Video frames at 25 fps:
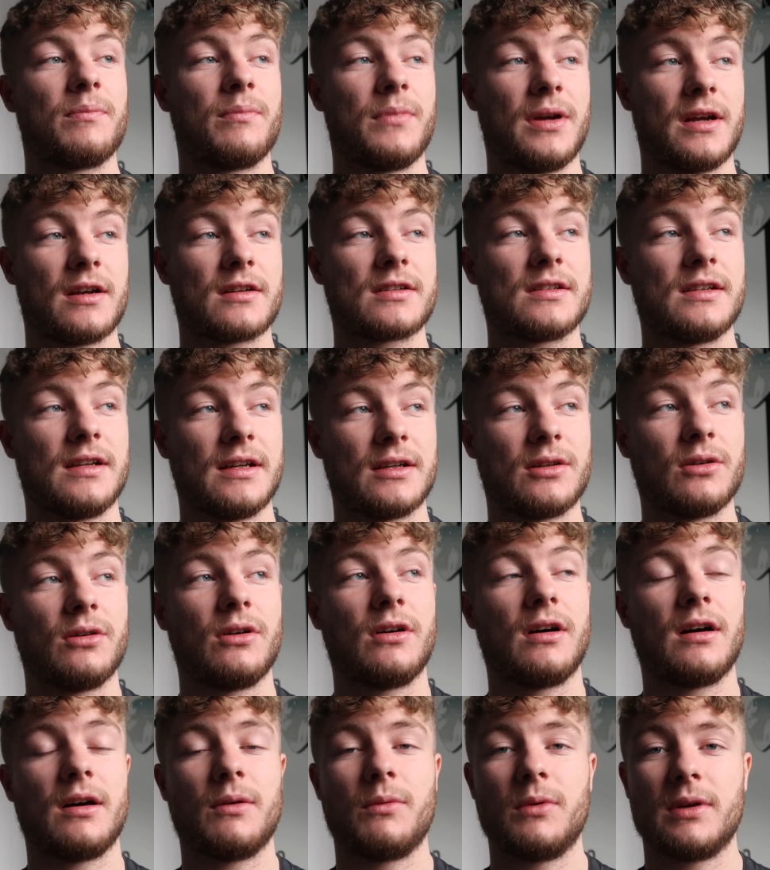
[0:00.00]
Personally I
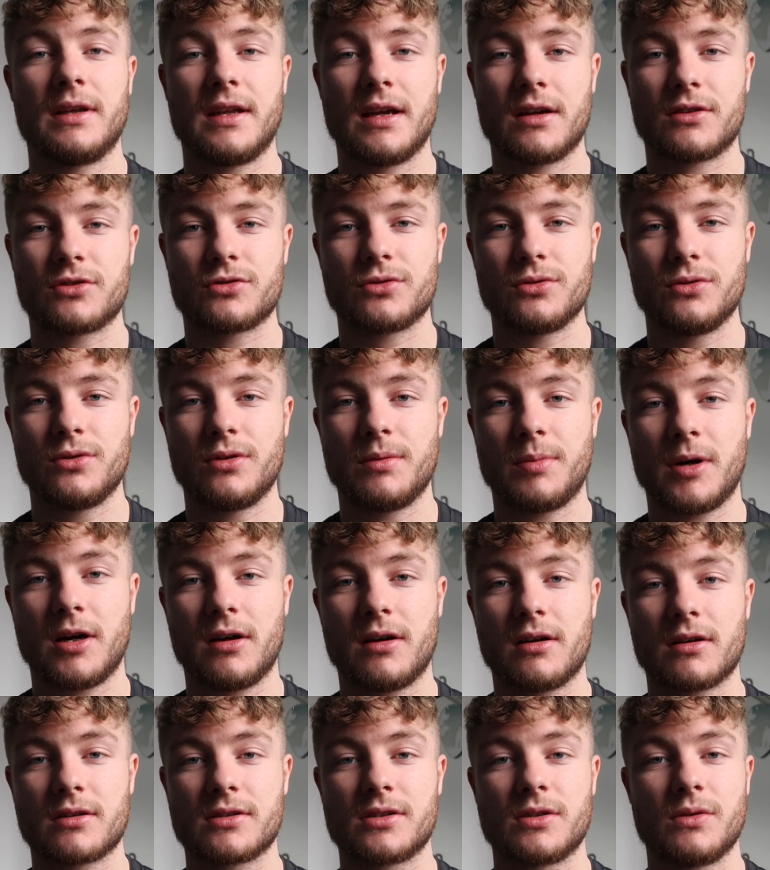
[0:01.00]
thought we'd get through the
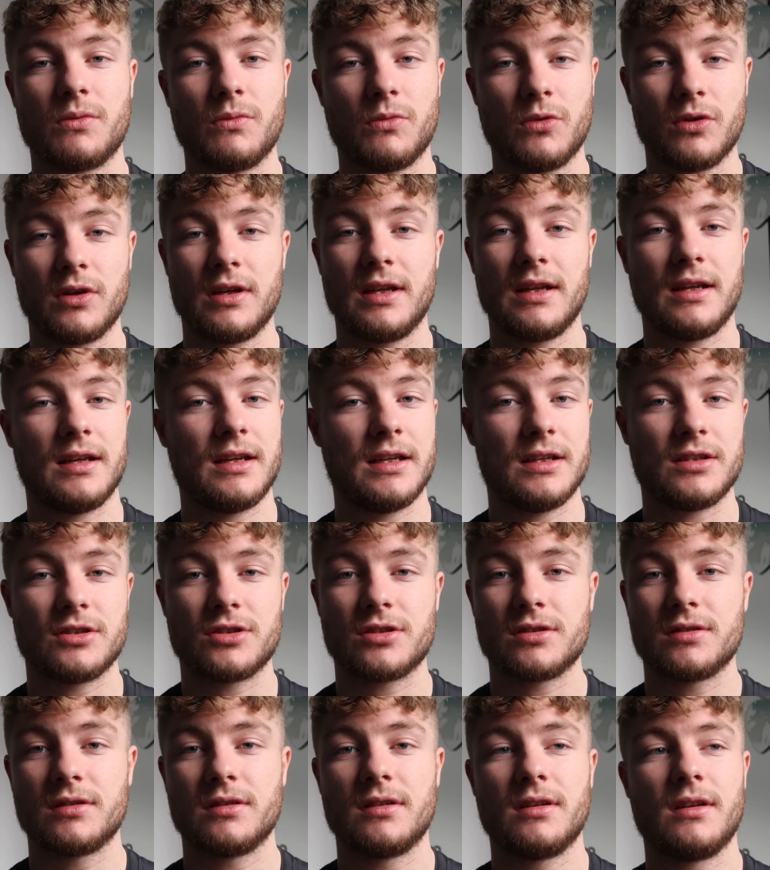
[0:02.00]
parks one day in
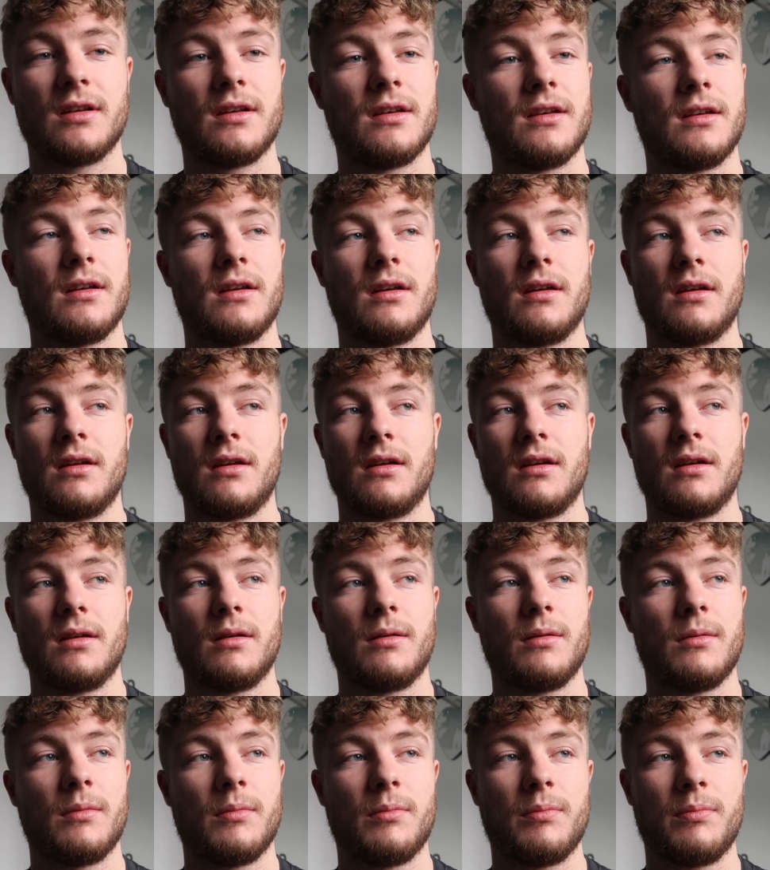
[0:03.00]
each,
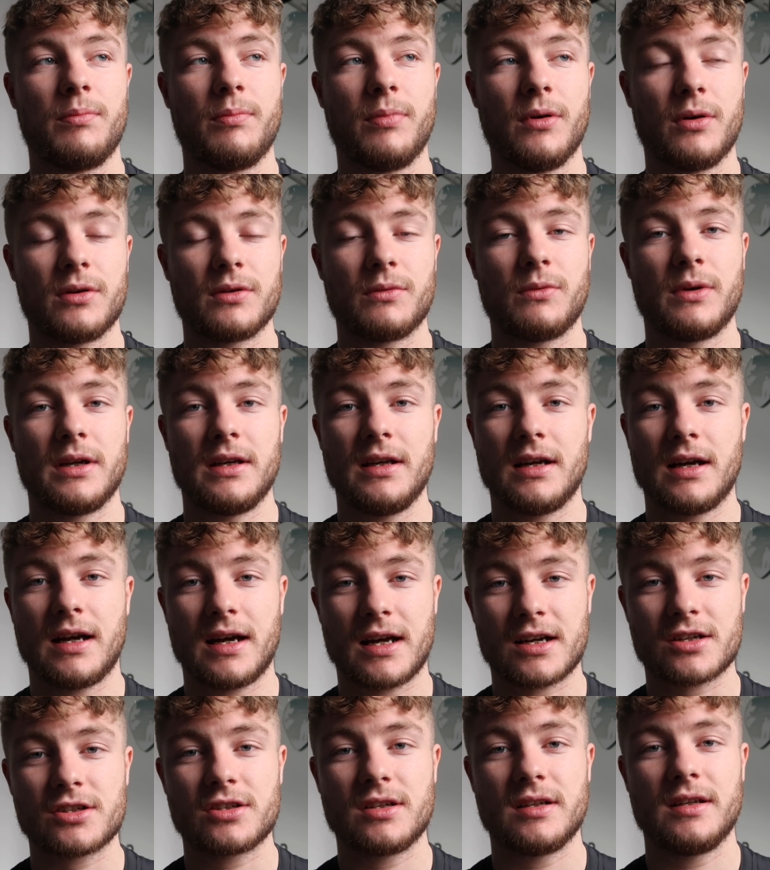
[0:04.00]
but when you
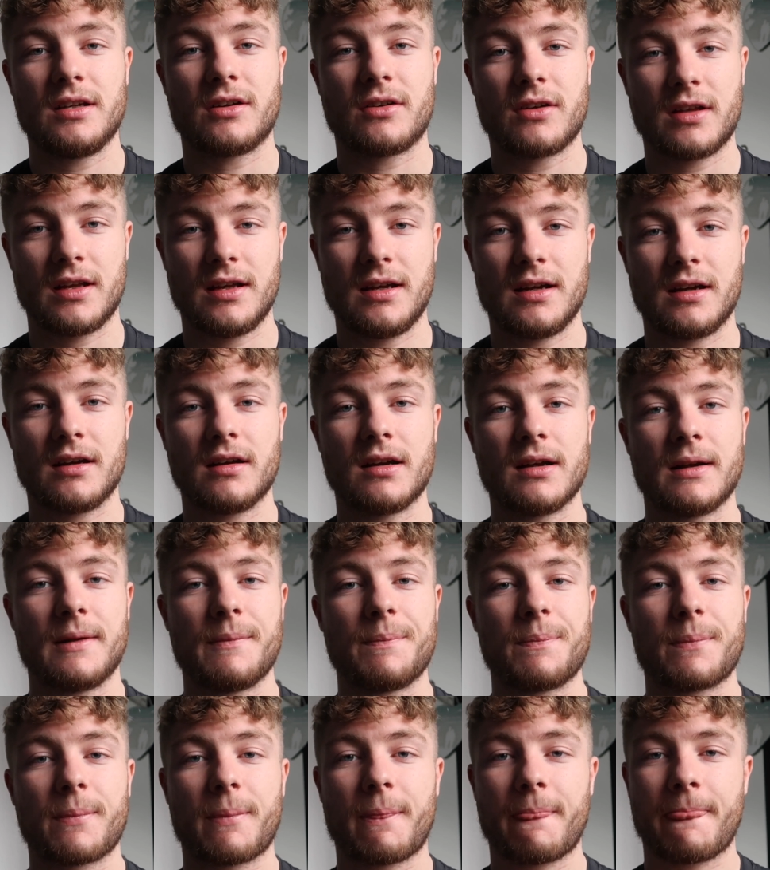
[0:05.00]
actually are there
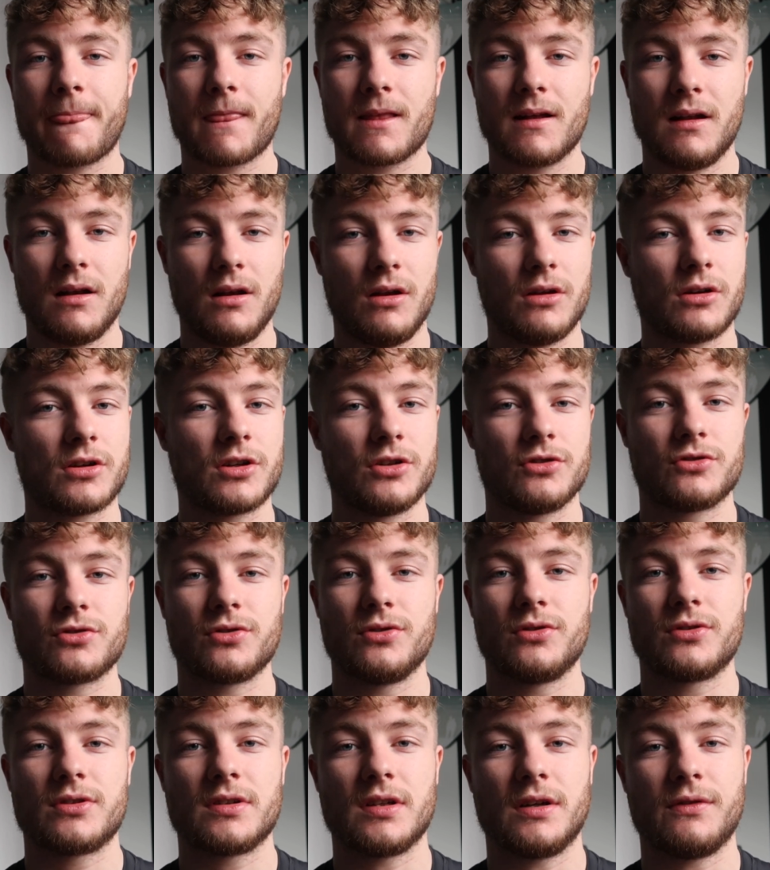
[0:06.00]
looking
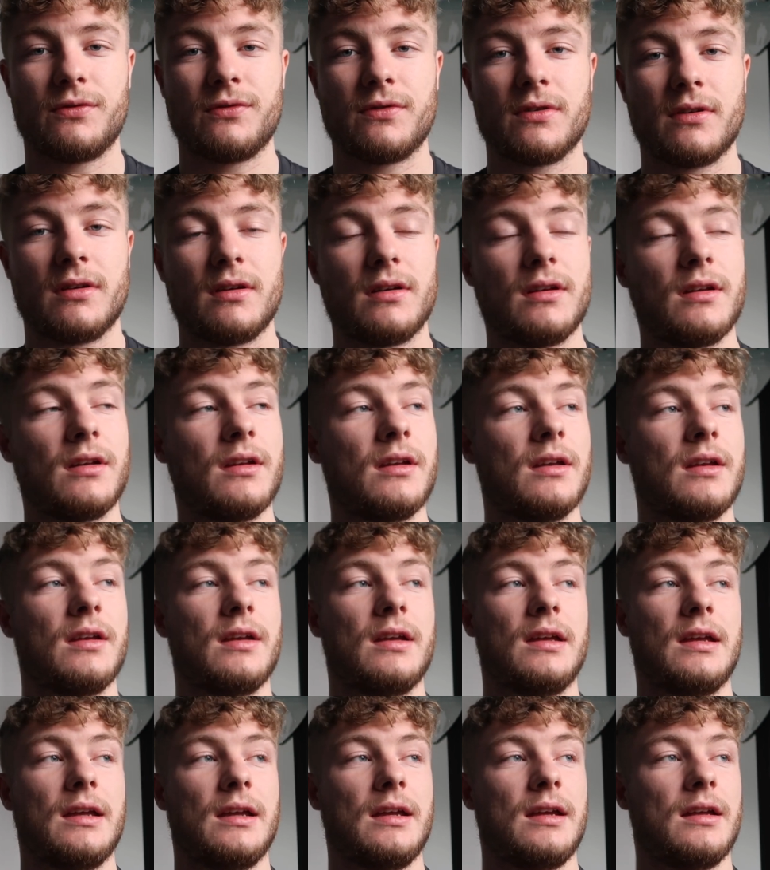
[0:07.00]
through stuff,
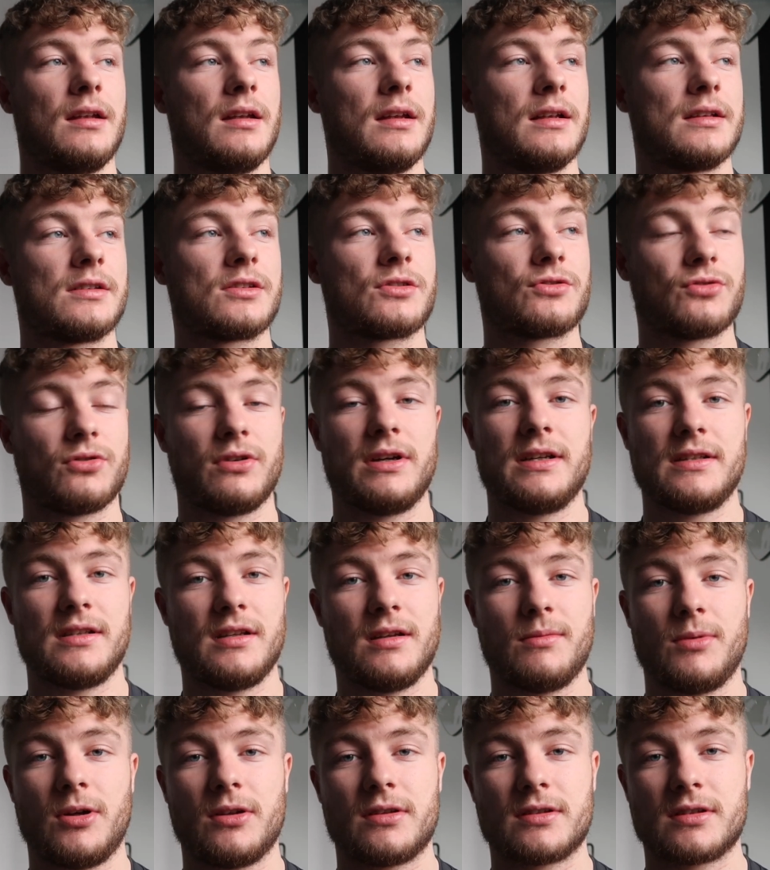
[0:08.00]
it's
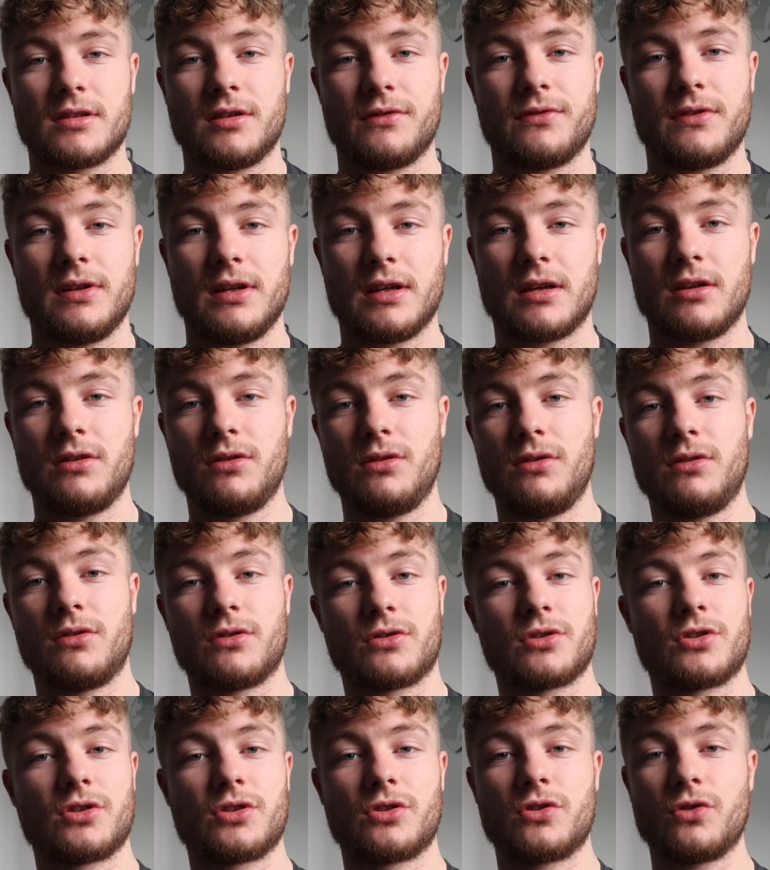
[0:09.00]
crazy amount of stuff that you can do.
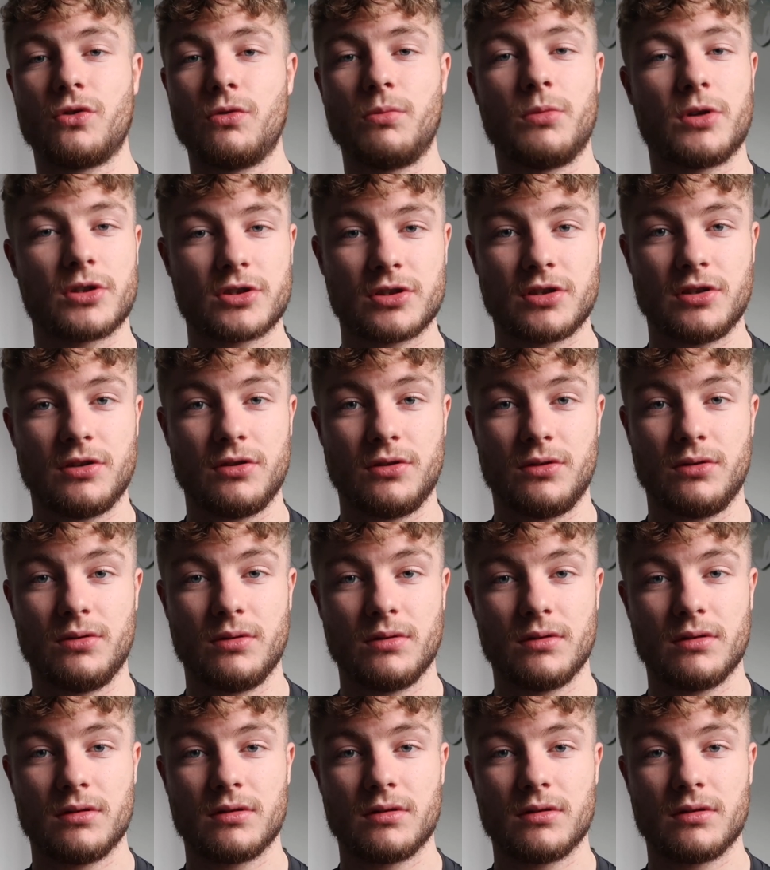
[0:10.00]
There's so much to do.